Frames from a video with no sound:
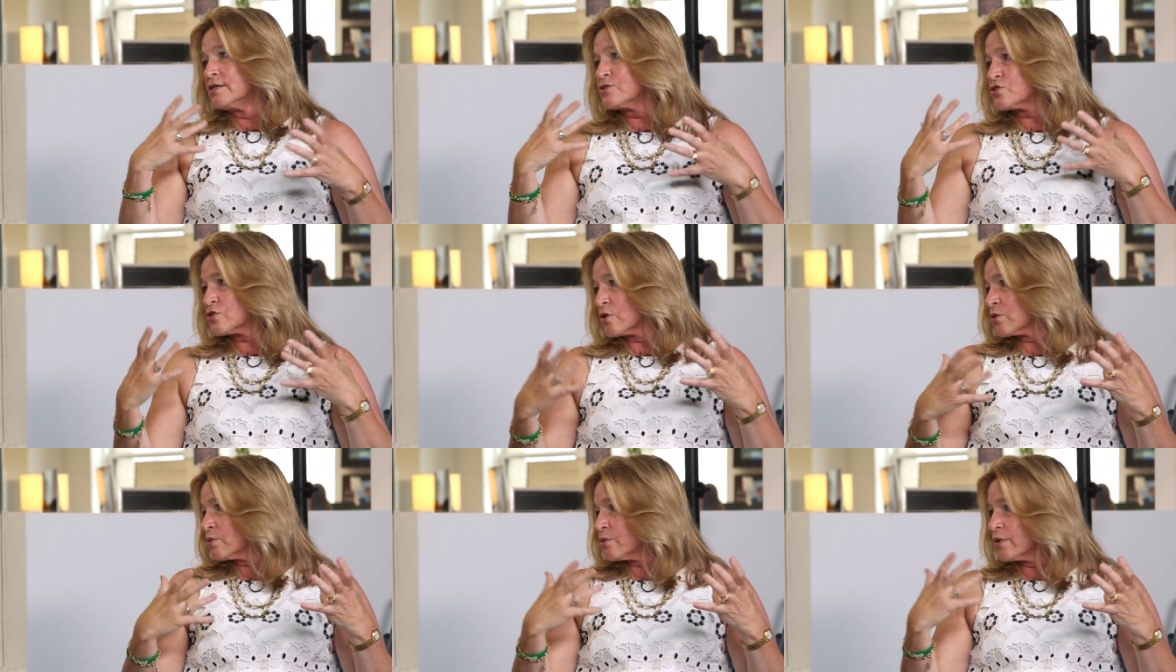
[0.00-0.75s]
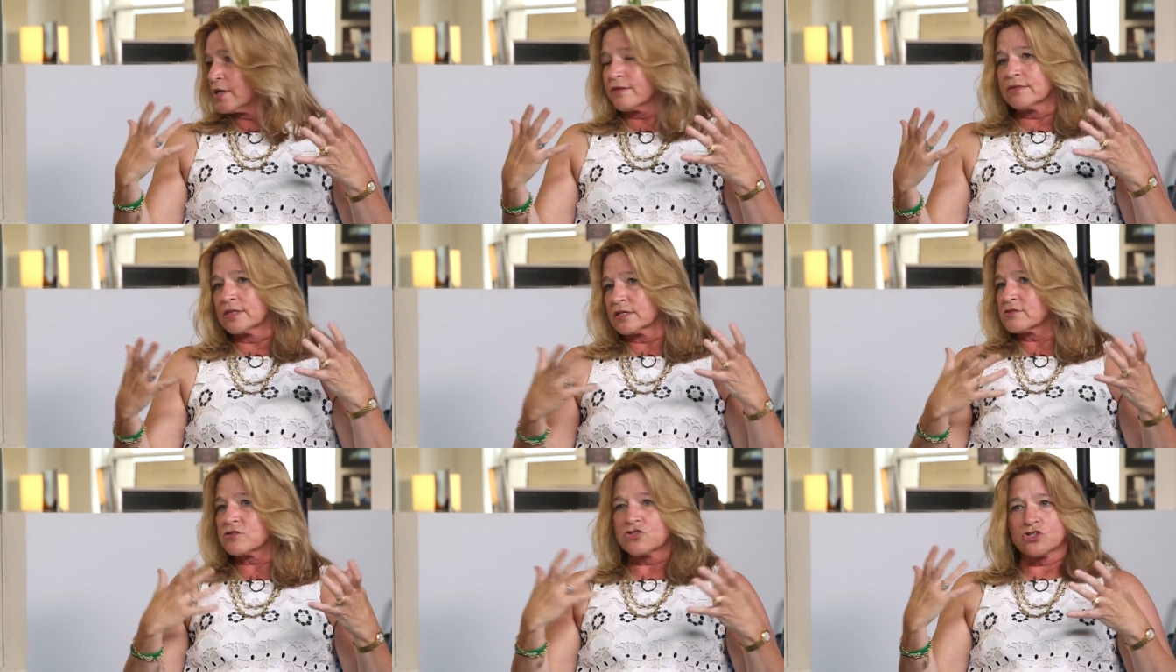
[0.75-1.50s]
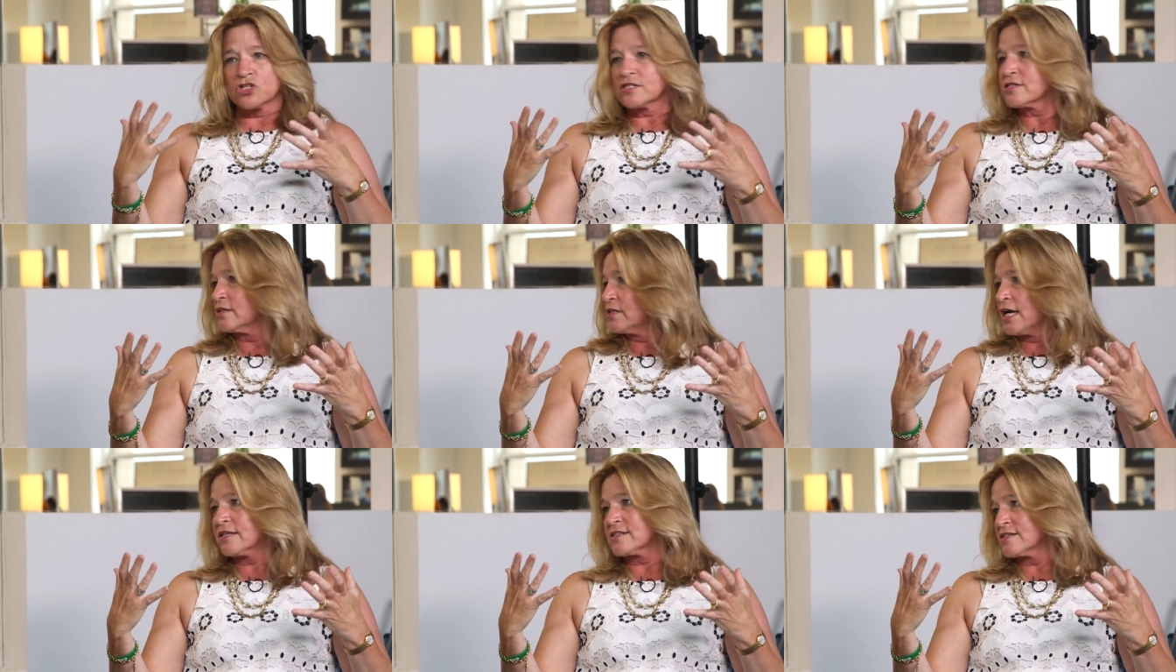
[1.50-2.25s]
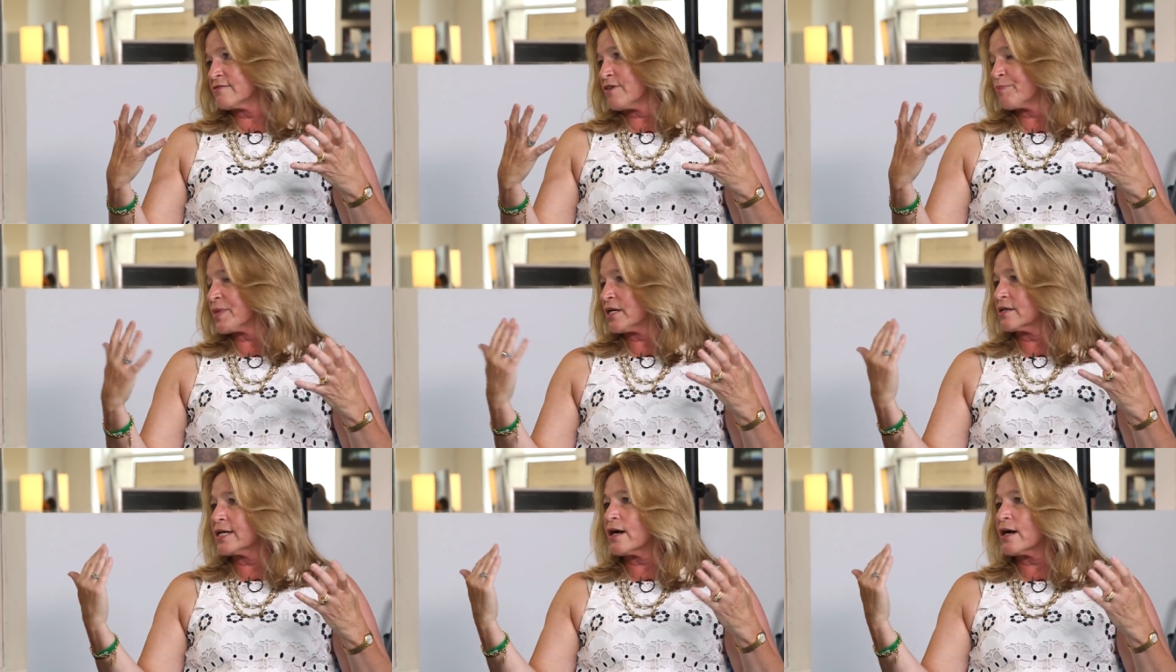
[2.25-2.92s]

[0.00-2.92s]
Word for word: So there's just a lot of stuff up there.